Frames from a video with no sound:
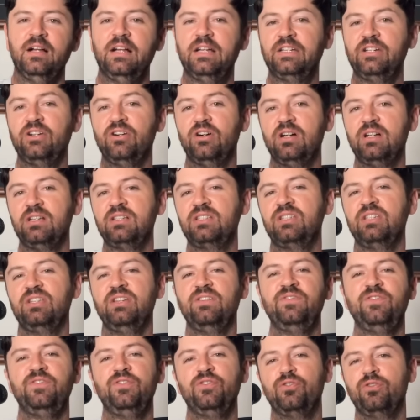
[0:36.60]
Hey guys,
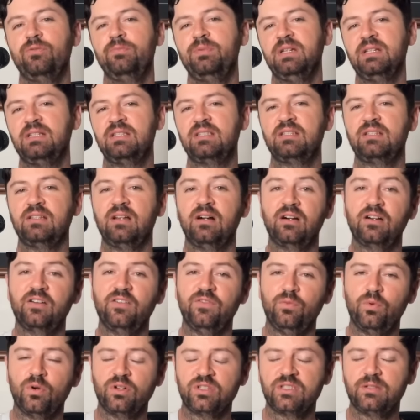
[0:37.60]
if you're a bit stuck
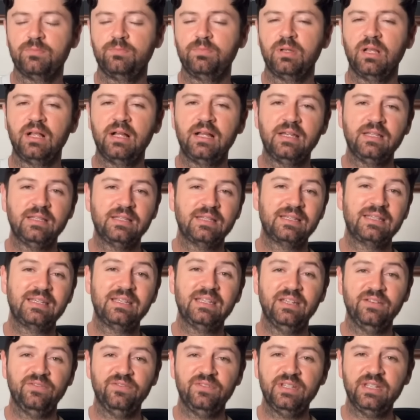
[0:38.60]
of what to play in the
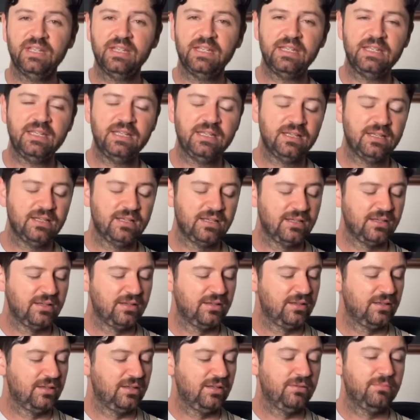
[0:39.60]
key of D,
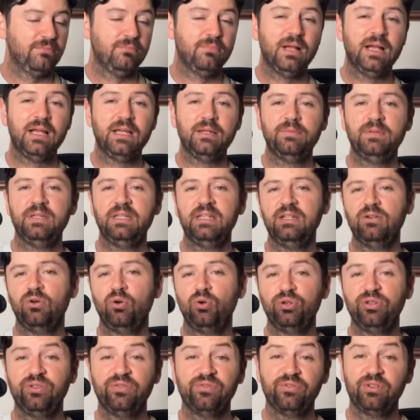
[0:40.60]
maybe
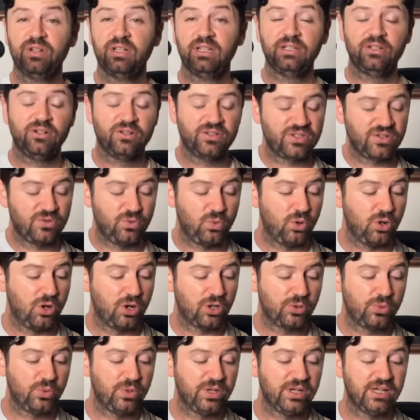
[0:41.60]
all you've really got to
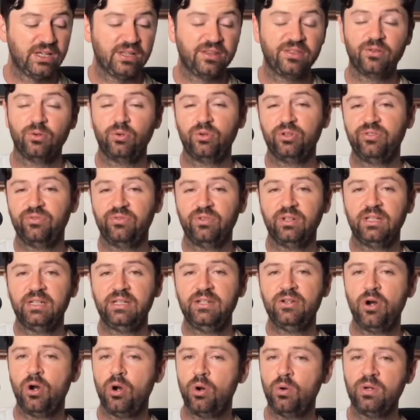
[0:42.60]
work with, all you really
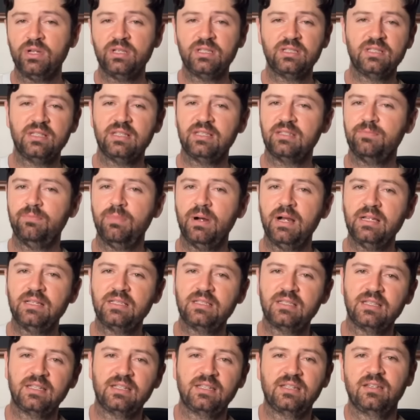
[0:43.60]
know is this
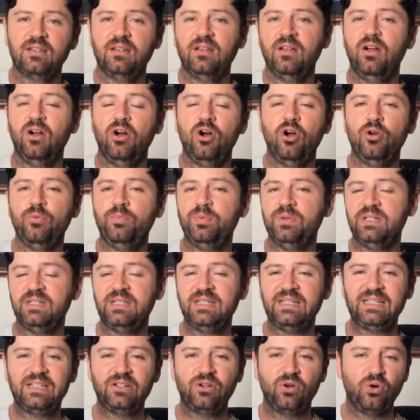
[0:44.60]
basic open
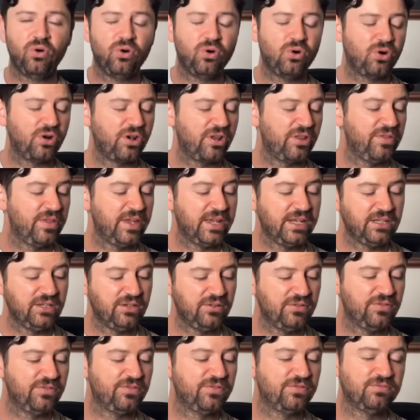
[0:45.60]
D chord, and then
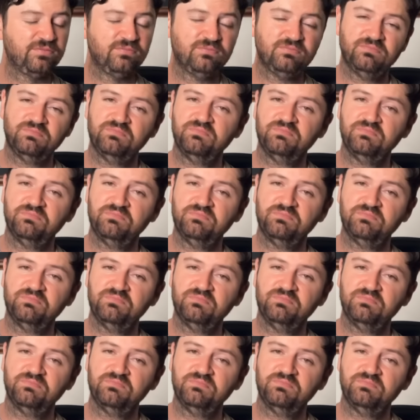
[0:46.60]
you've